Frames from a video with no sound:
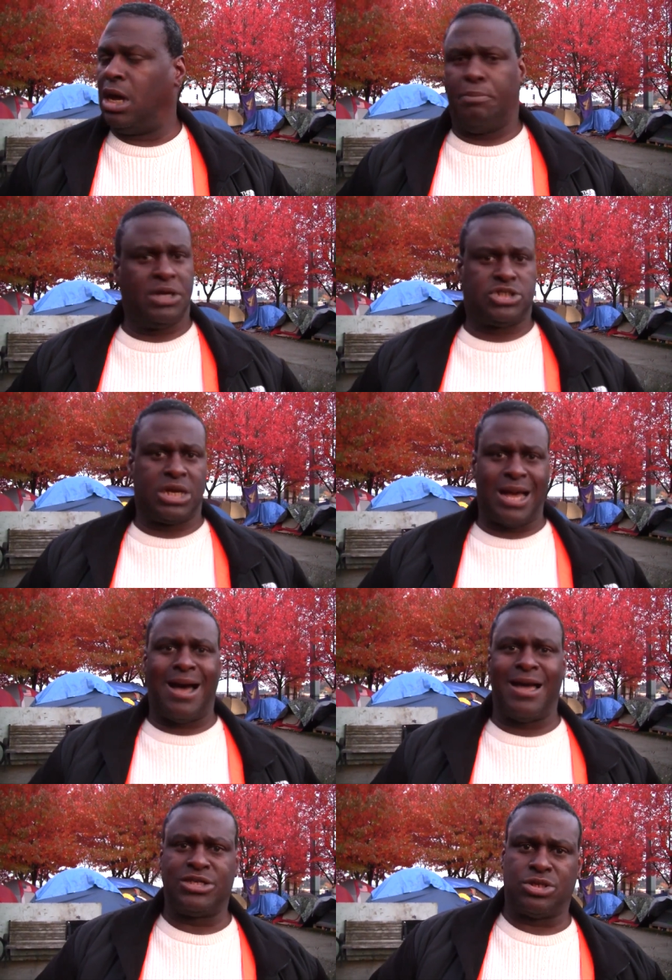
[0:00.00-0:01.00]
a bunch of
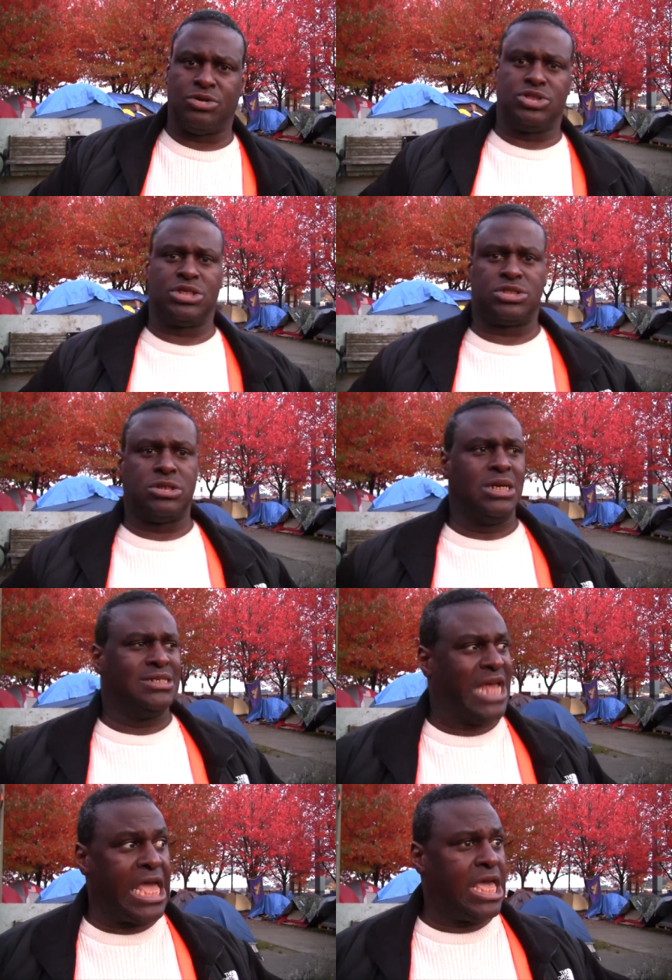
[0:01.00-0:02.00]
guys that are just
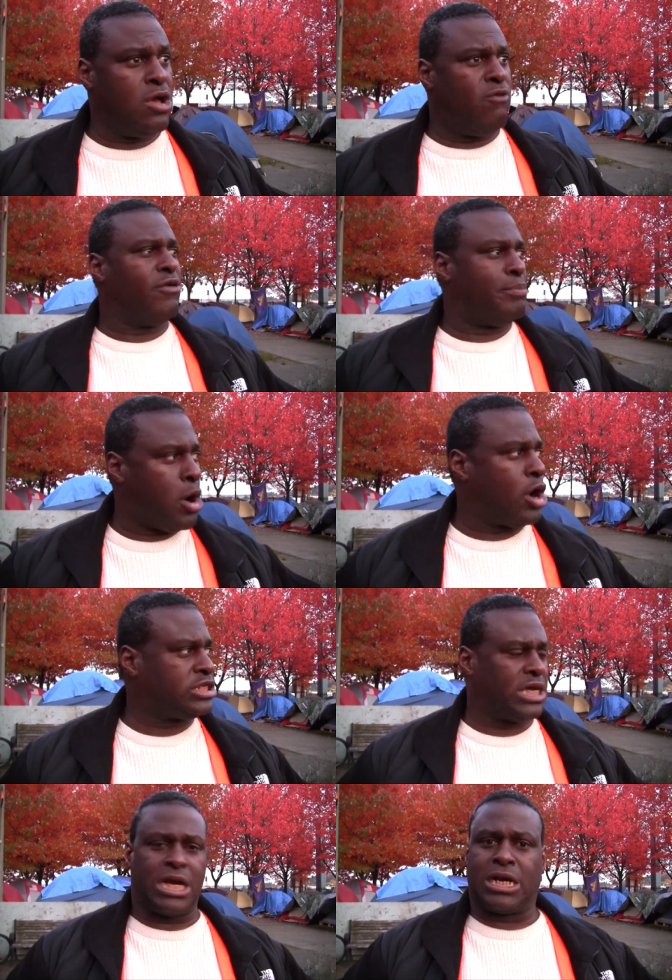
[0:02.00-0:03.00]
taking over
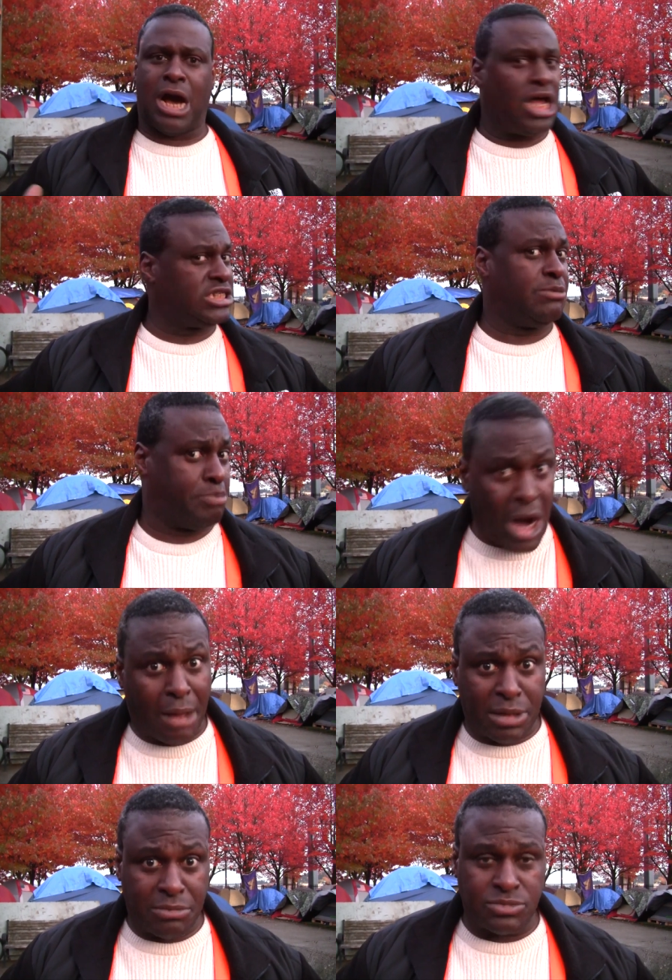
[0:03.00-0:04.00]
parks and causing
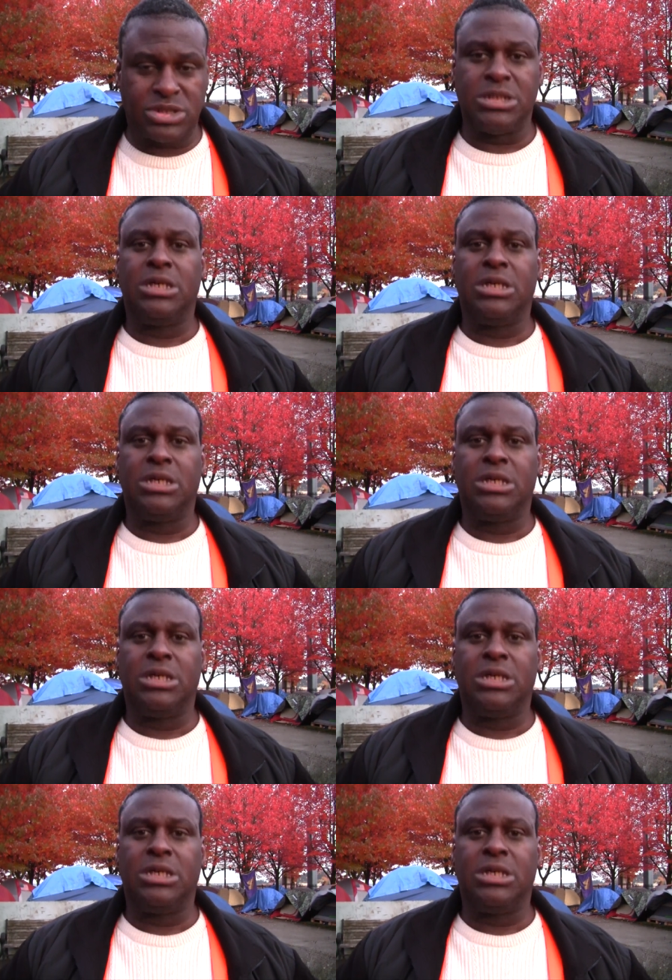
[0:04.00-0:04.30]
problems.